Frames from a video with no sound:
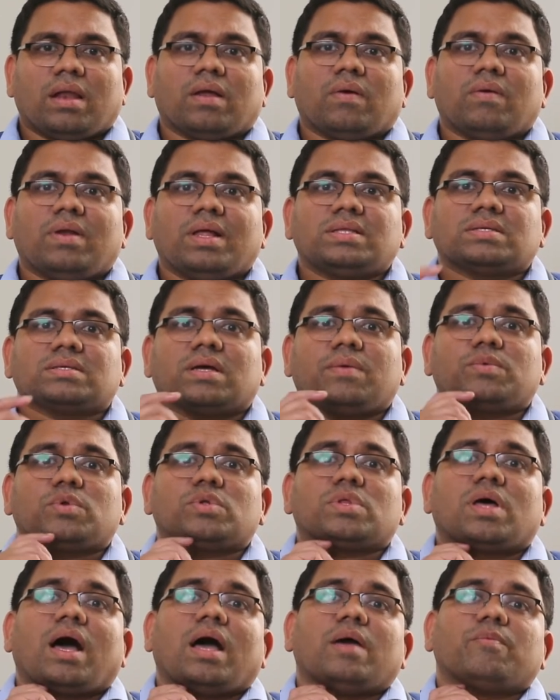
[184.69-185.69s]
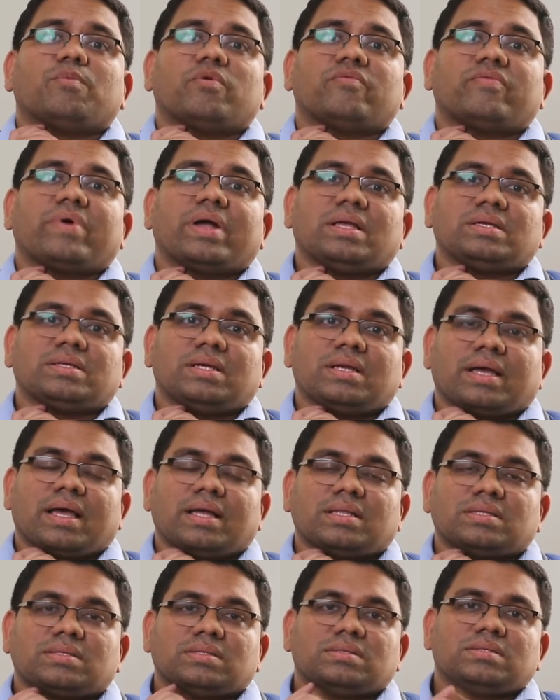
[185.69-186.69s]
Now let's come to the hypopharyngeal
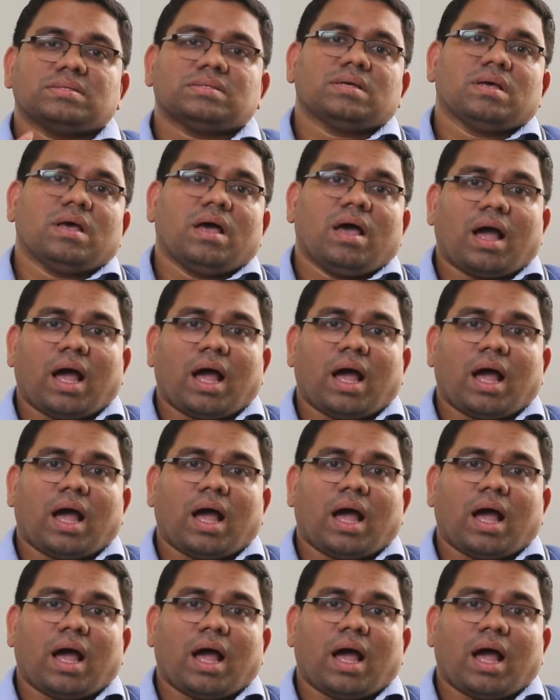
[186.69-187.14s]
cancers.